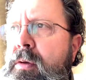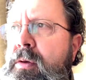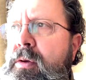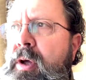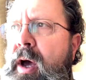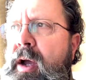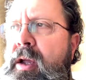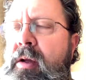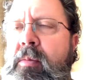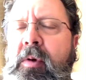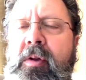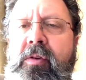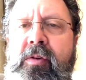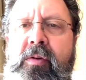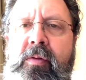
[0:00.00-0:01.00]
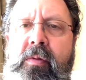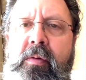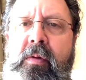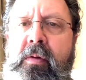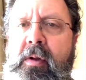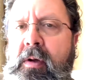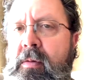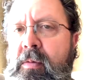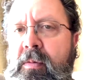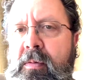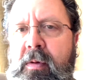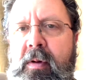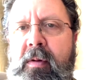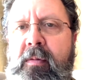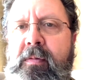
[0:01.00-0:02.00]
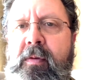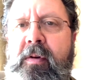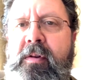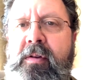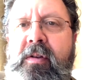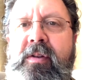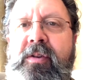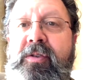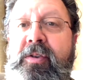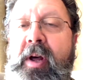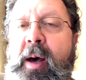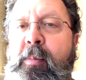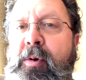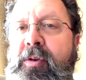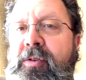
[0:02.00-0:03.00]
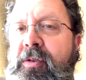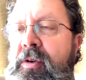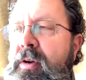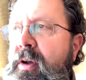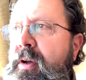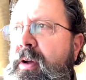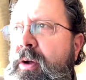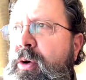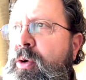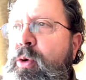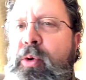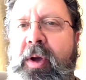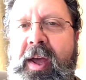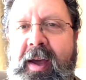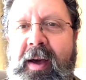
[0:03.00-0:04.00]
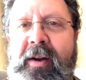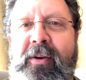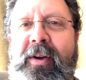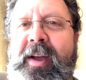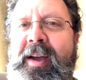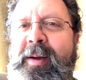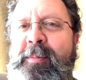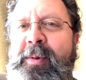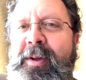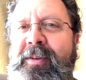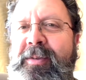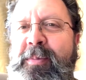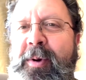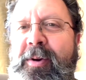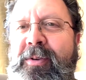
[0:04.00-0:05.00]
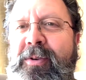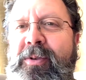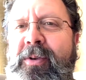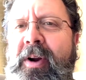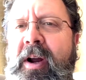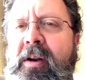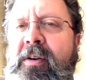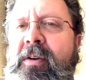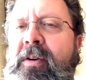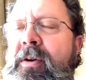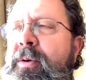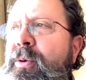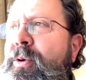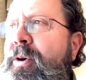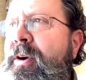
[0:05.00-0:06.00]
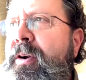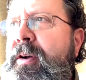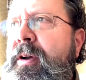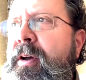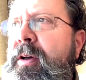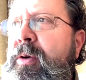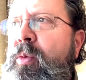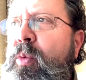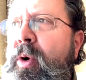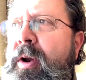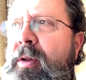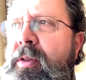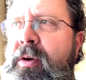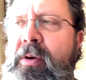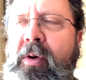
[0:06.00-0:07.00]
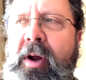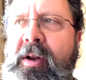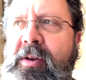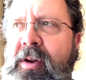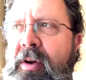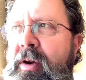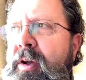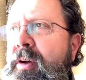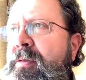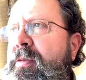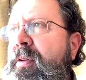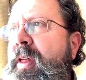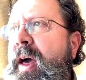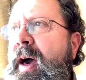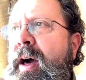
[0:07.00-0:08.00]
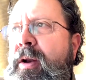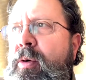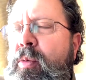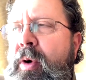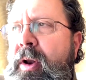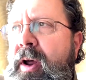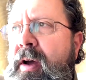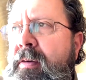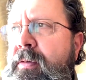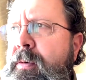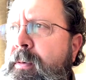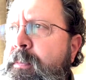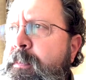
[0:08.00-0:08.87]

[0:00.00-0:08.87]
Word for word: documents that, for instance, establish who can or can't be a spiritual director, or what are the criteria for that, or whatever.